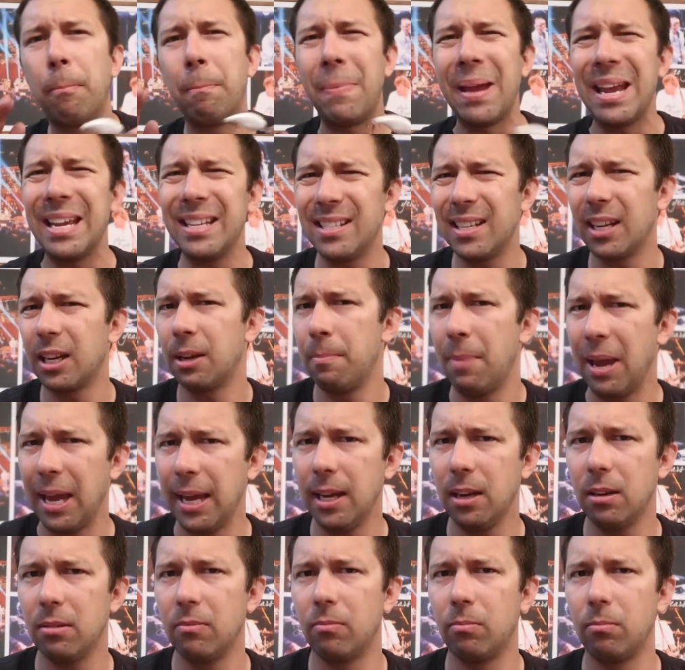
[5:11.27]
Basic
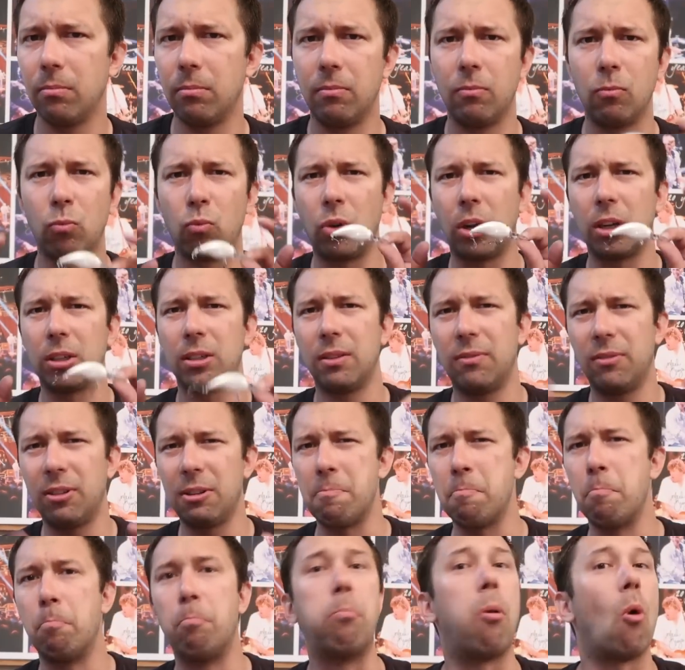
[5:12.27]
bait,
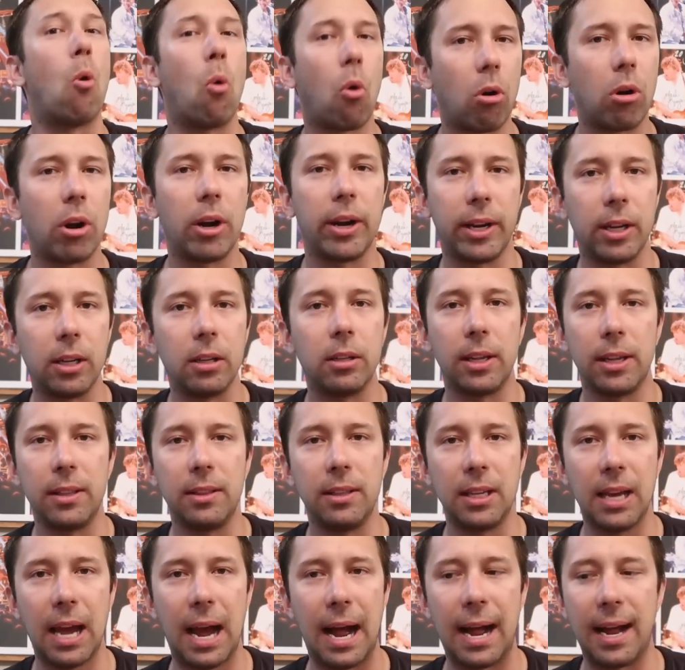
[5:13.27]
relatively boring
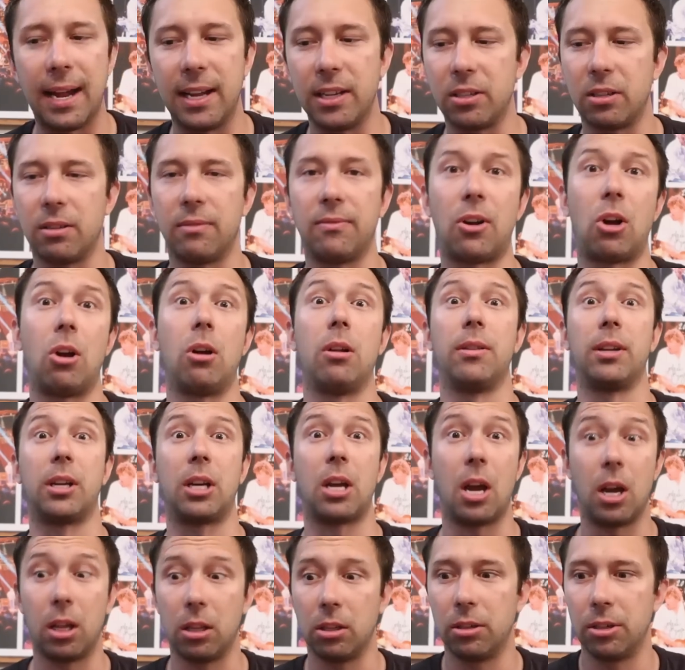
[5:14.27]
in the eyes of all the
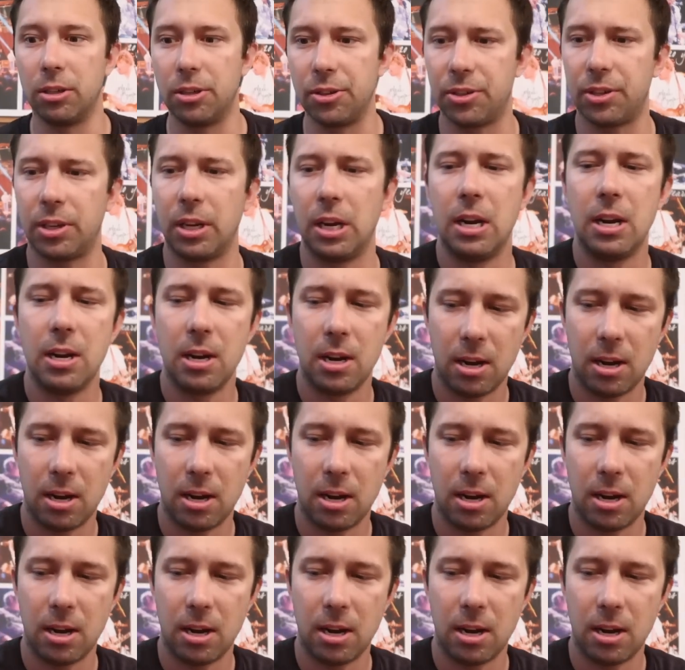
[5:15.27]
colors